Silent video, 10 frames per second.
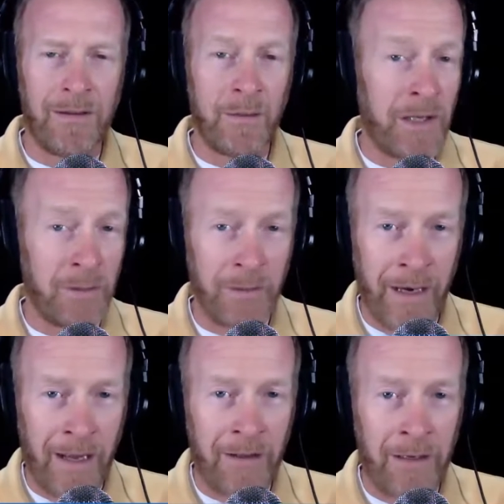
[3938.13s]
When in
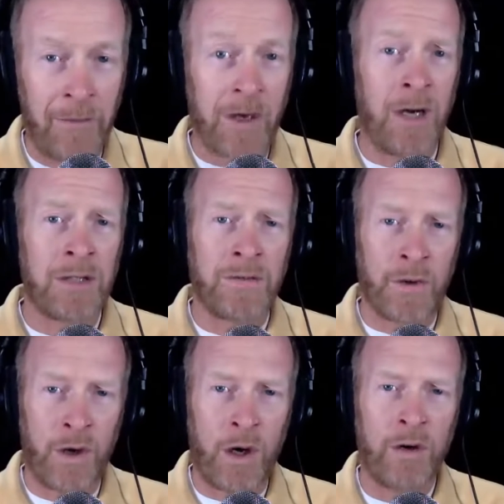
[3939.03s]
reality, because of
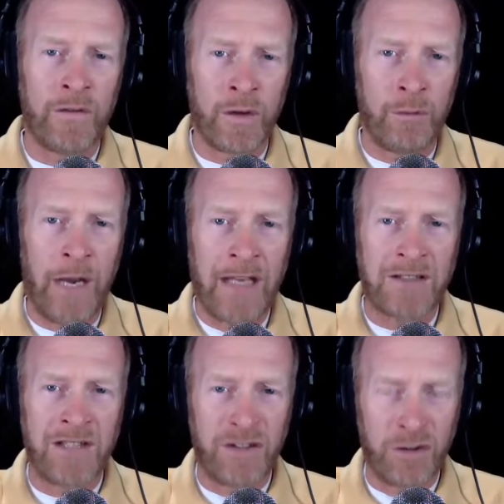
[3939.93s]
their heart and their
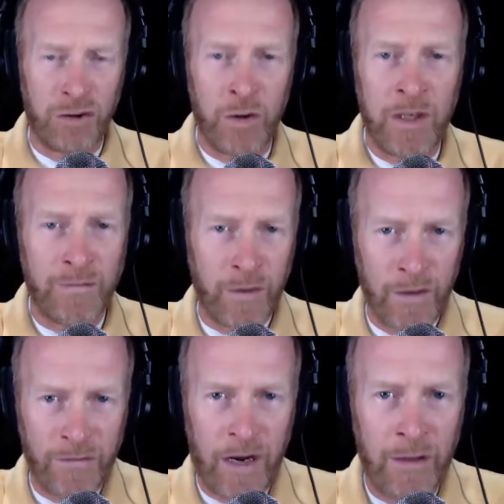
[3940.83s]
passion that they're doing it for
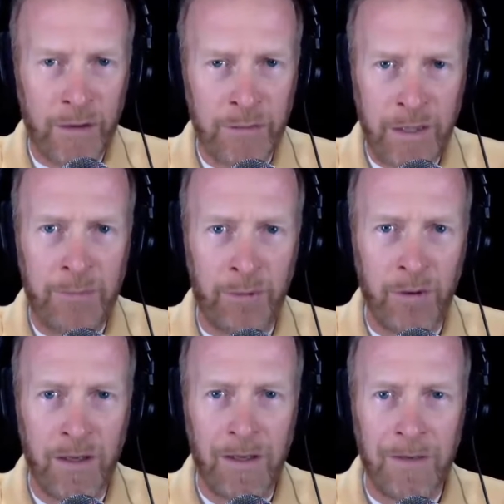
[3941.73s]
the Father's people,